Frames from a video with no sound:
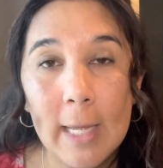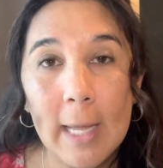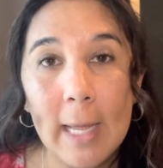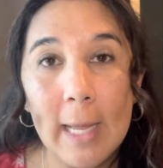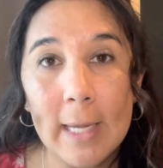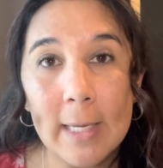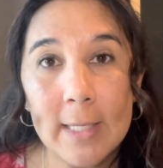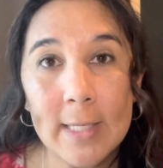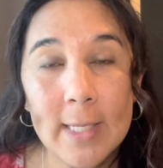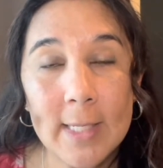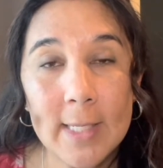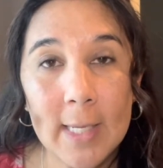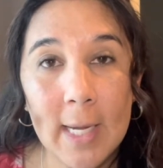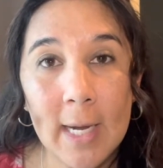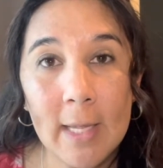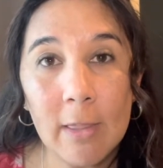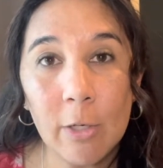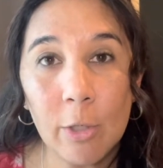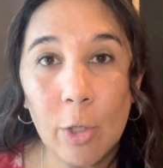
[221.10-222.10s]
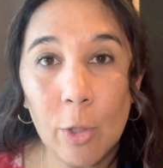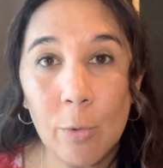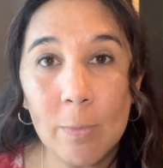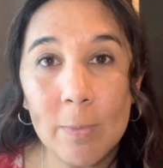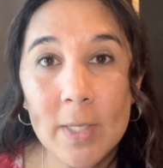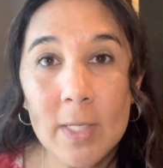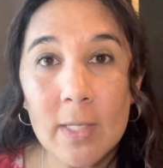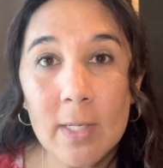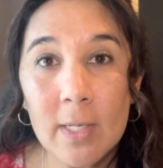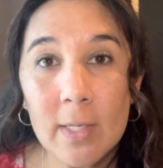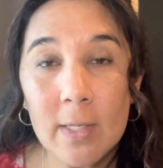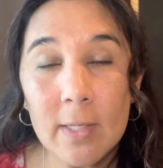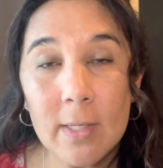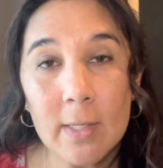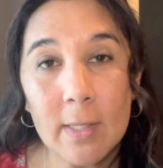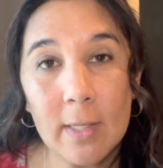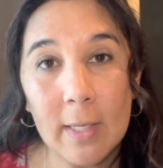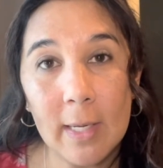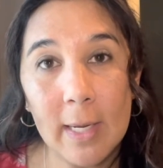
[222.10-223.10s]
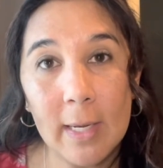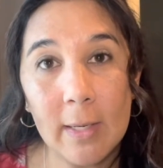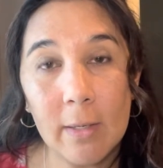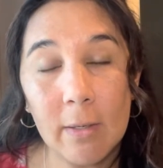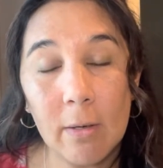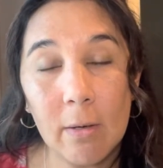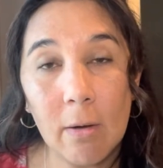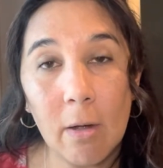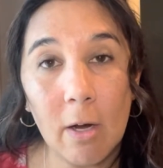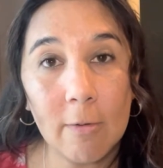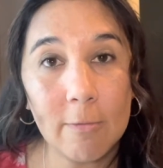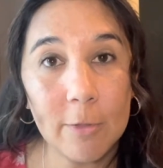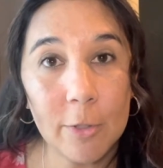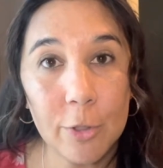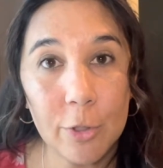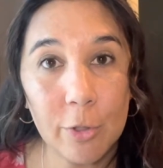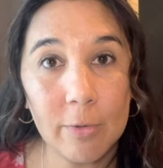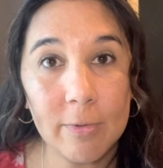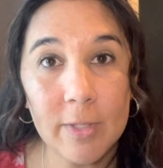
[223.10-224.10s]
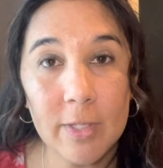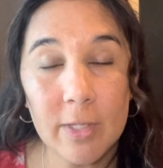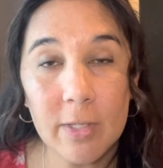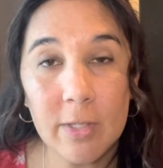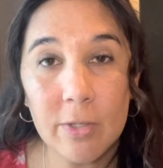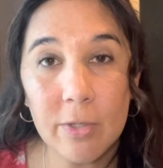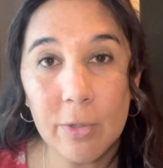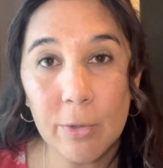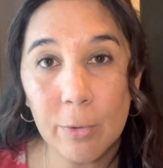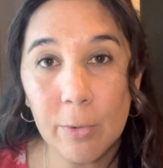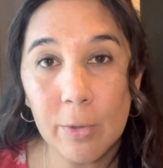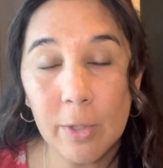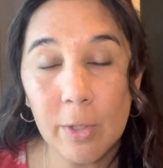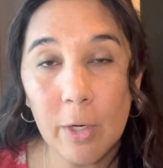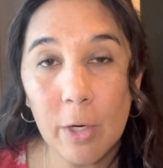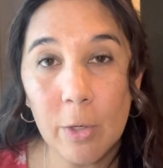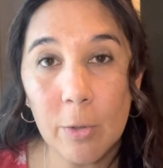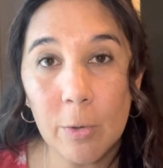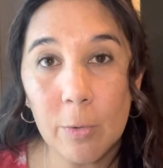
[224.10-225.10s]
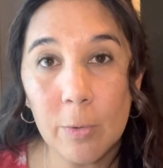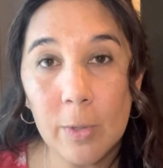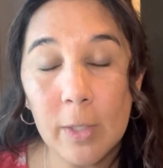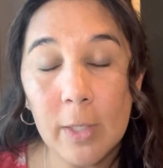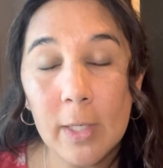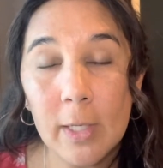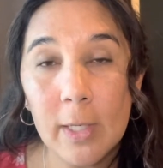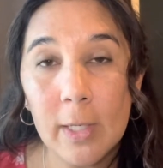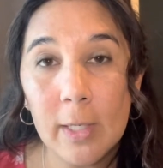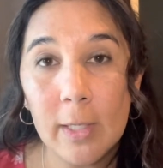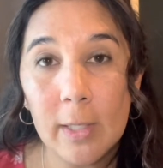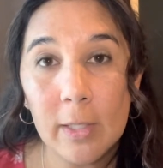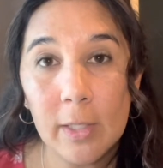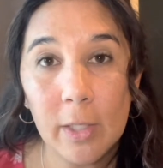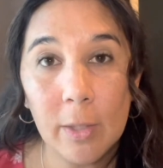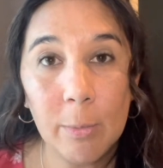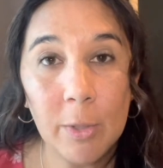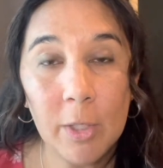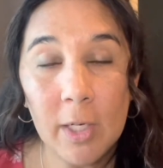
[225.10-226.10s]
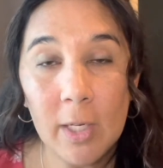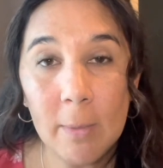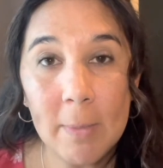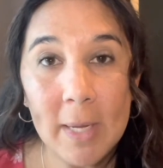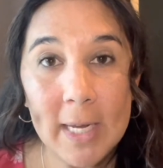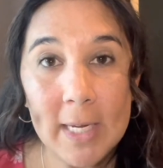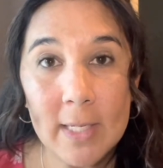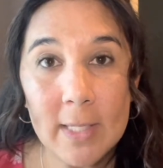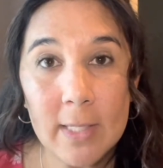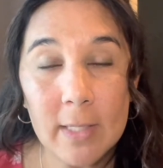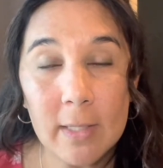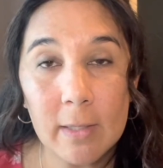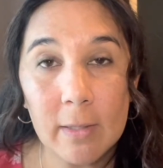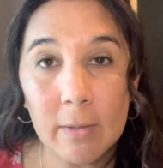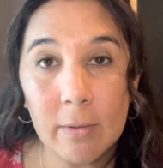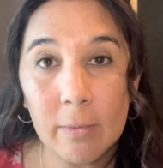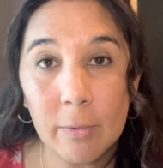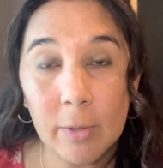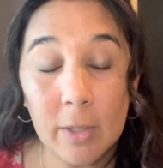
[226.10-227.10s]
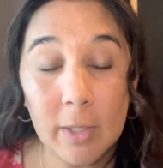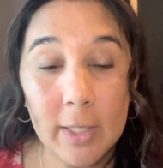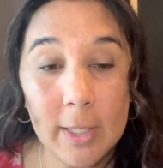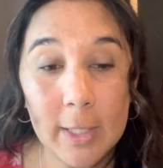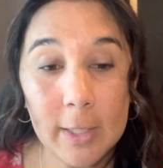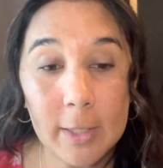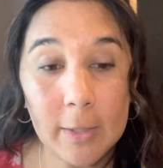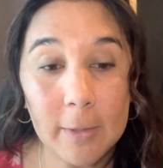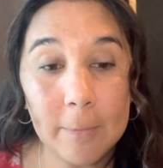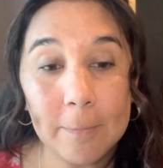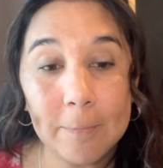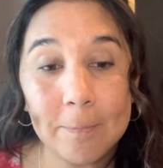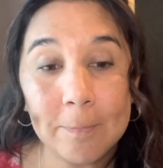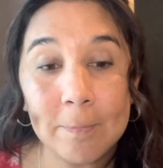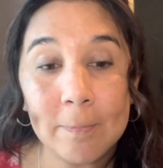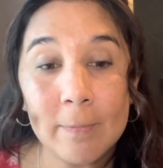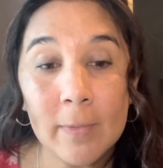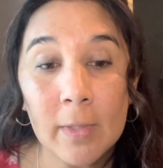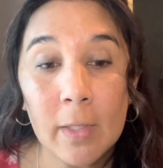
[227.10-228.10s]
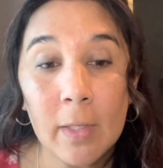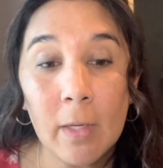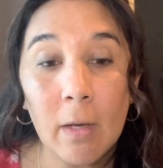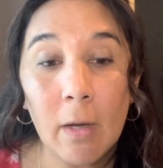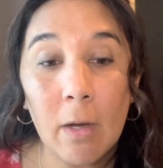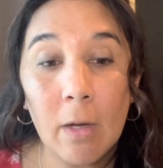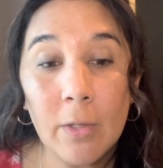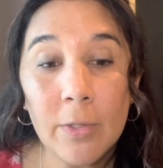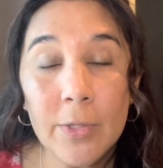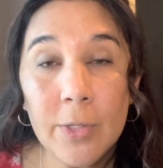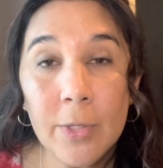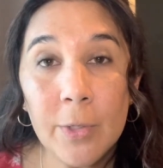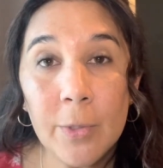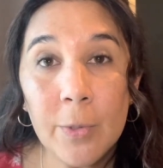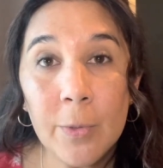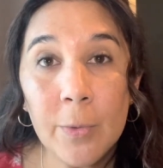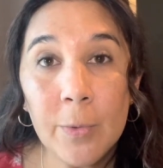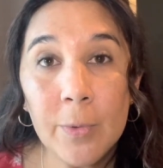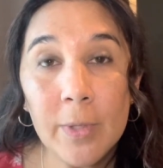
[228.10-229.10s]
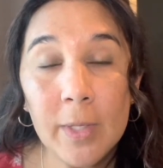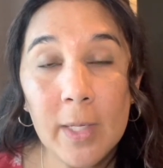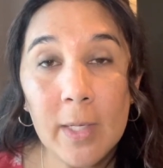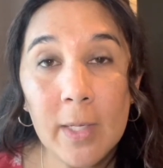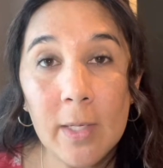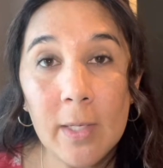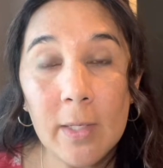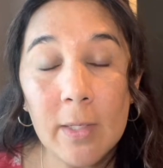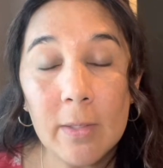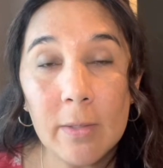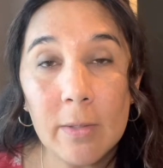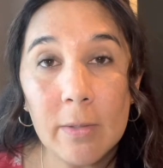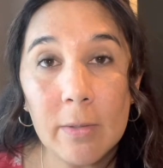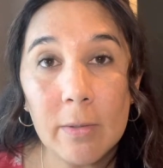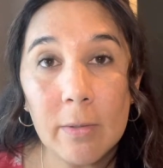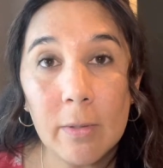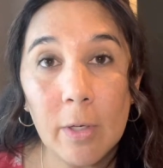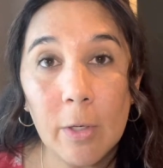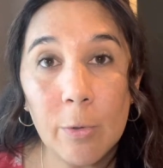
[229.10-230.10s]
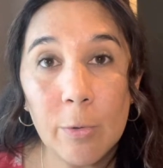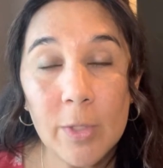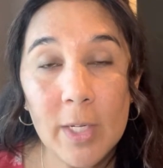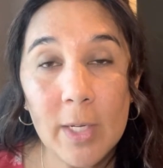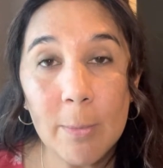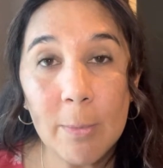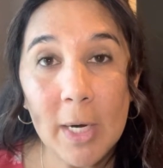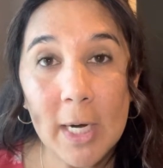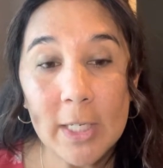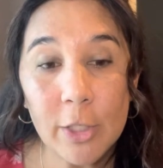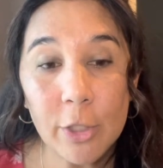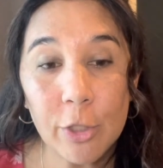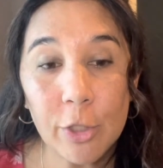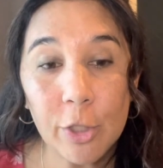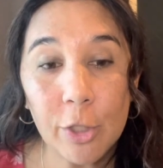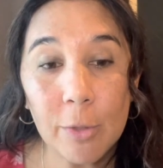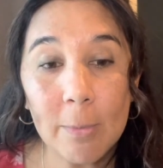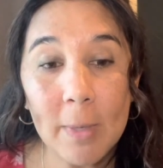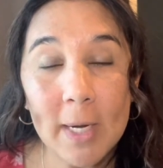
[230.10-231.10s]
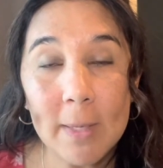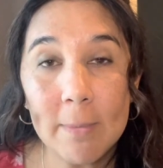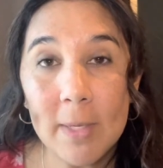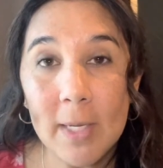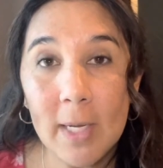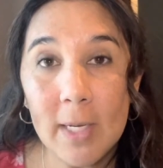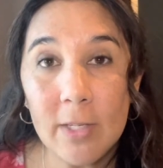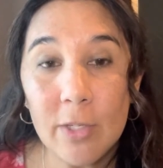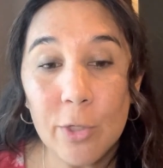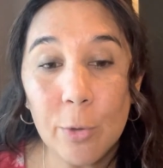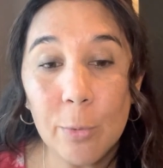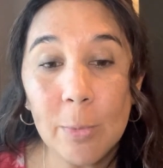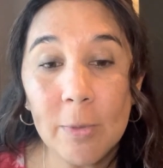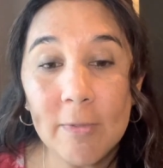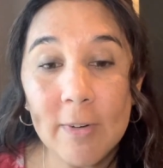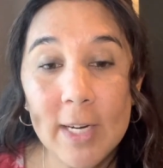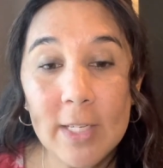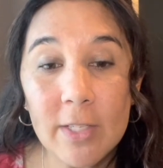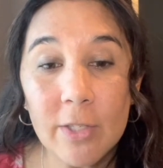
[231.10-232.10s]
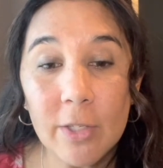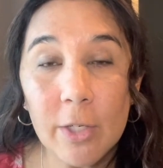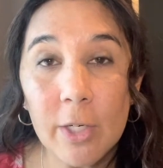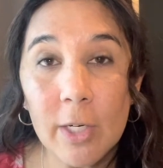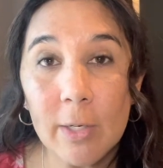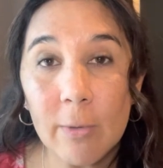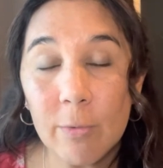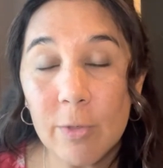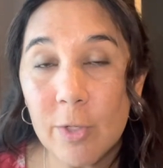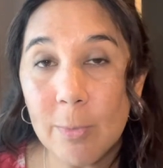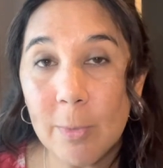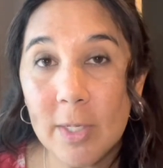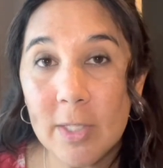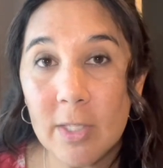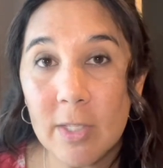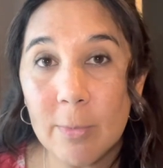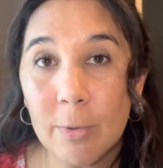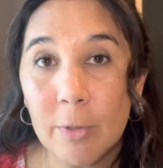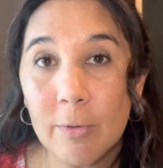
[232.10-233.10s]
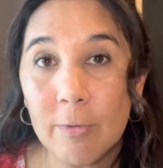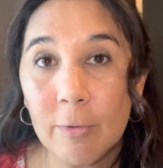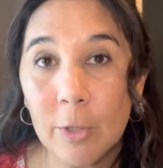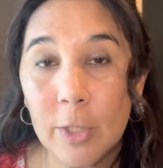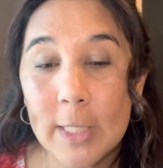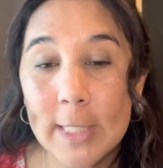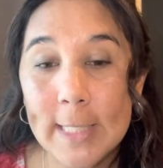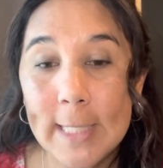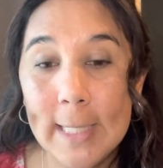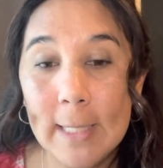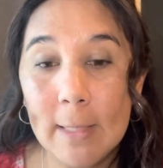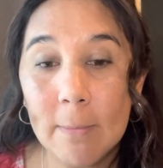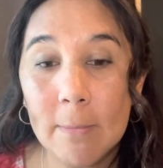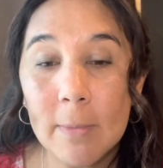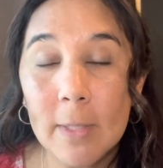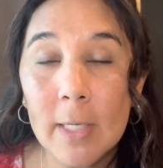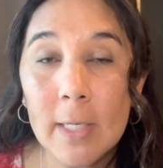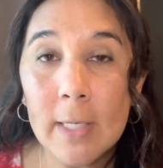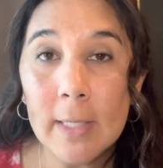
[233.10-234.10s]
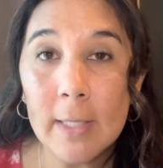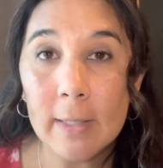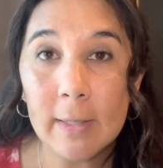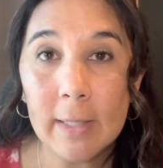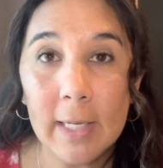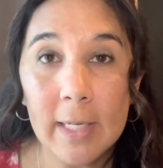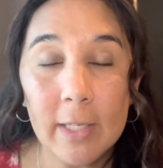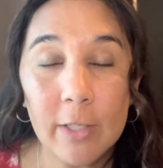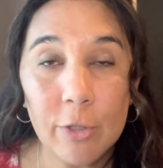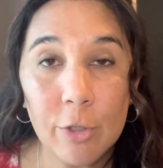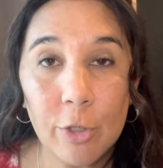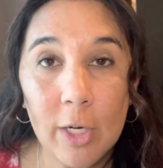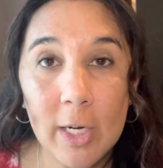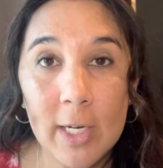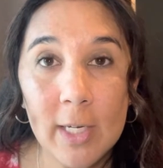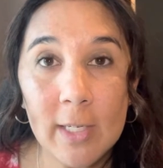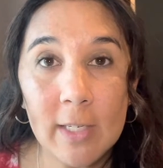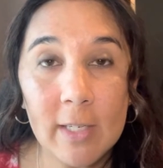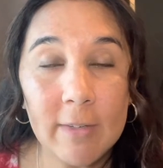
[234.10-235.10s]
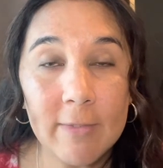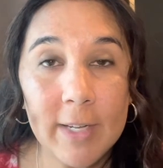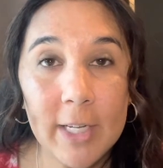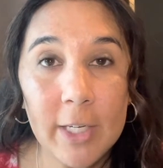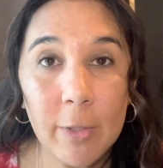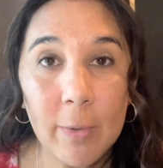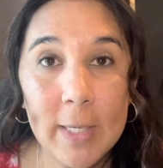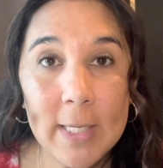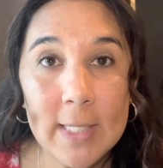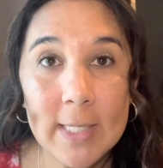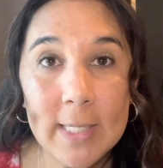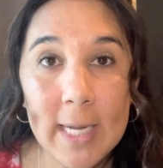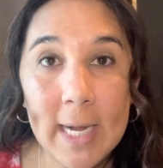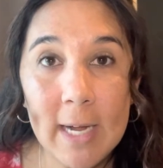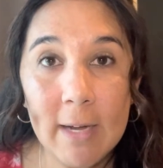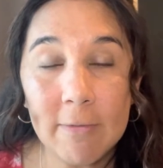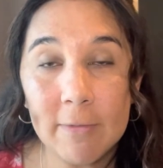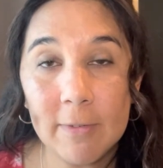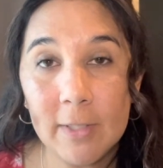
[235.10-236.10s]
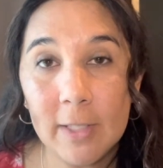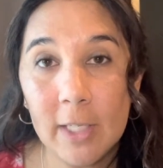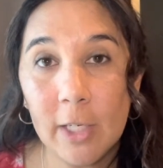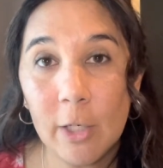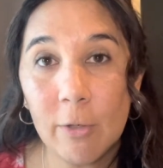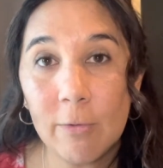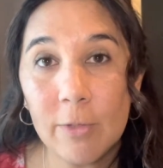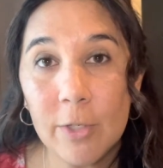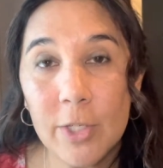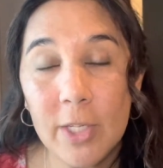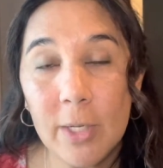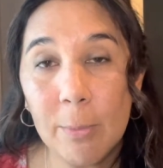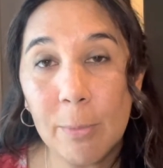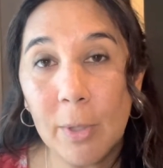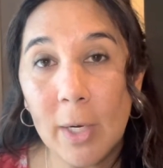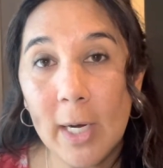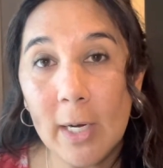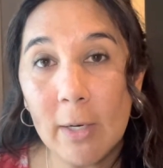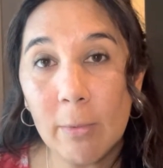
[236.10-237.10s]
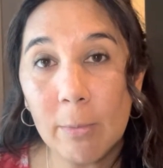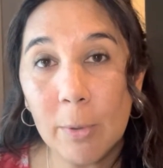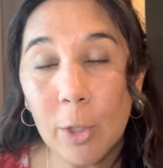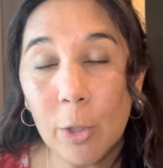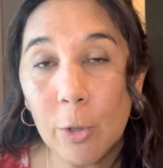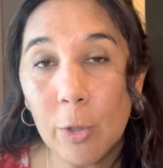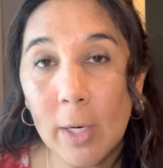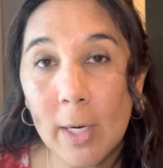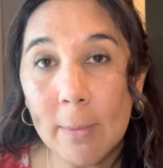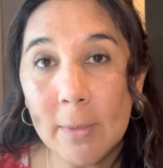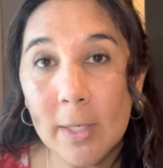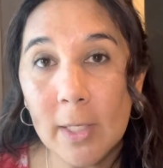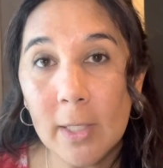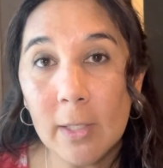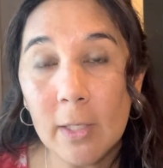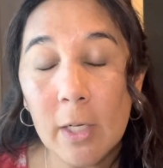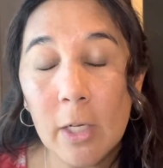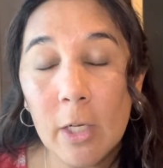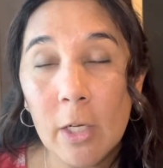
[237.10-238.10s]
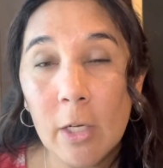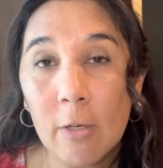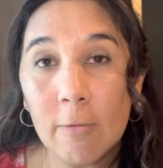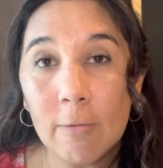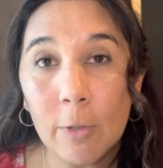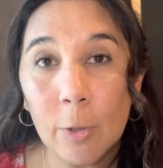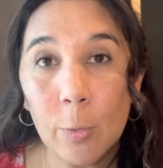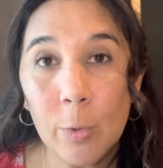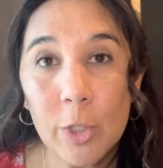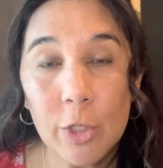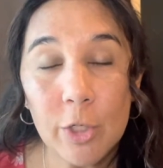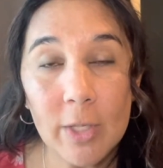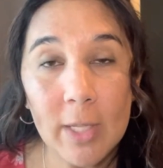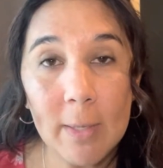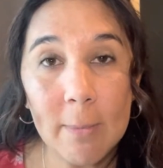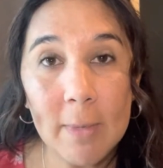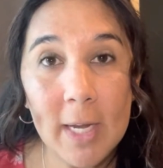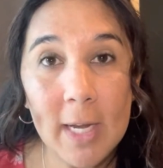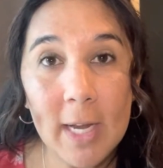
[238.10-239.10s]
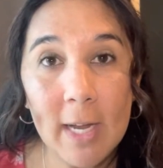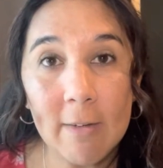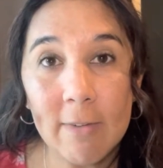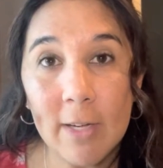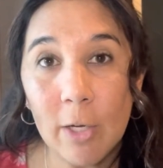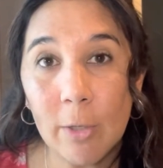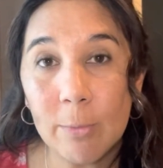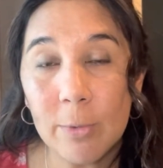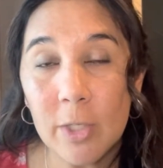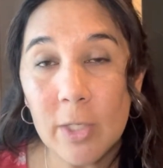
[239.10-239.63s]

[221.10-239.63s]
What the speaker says: and design their own business and offer services through their own community-based clinic. Also, the OT practitioner might be a supervisor and responsible for a team. They can train and evaluate staff and oversee programming for which they may have helped to